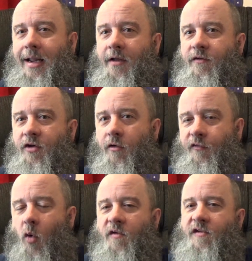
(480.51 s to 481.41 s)
into your
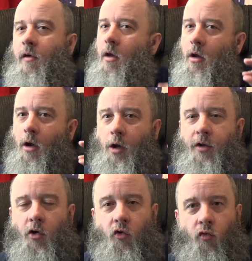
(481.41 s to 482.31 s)
force?
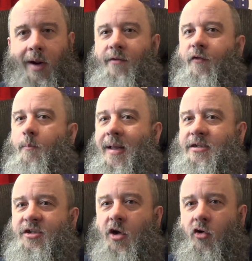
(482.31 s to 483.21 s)
They're great for
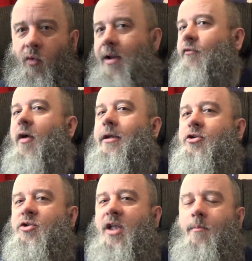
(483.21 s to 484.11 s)
bits. They're great for
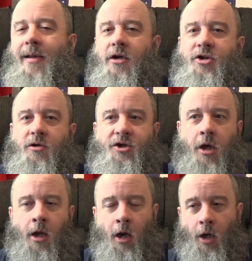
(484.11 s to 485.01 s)
interesting miniatures.
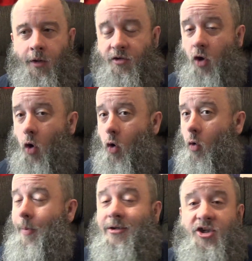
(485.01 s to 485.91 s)
There's a
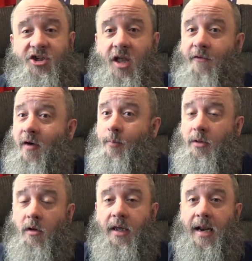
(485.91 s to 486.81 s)
whole bunch of stuff I've
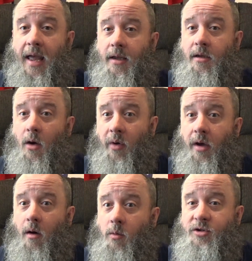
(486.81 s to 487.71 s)
been looking at and
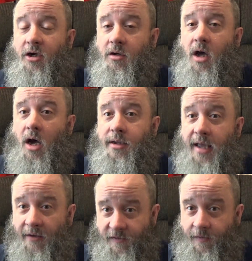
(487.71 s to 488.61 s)
going, oh dear God,
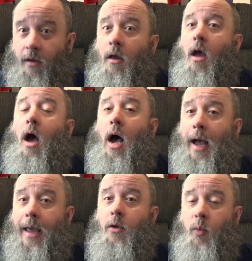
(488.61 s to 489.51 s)
yes.
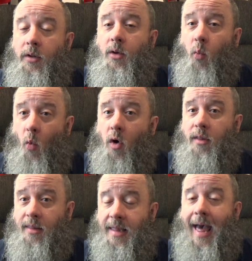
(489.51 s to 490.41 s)
I really
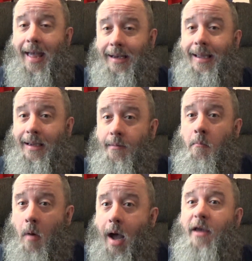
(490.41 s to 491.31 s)
want that
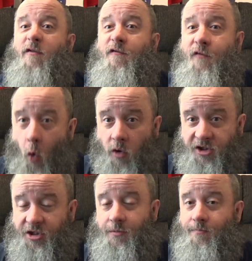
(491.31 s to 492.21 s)
in my
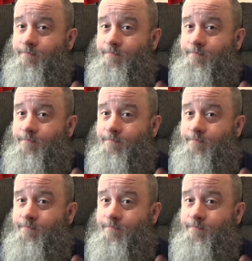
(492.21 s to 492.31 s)
force.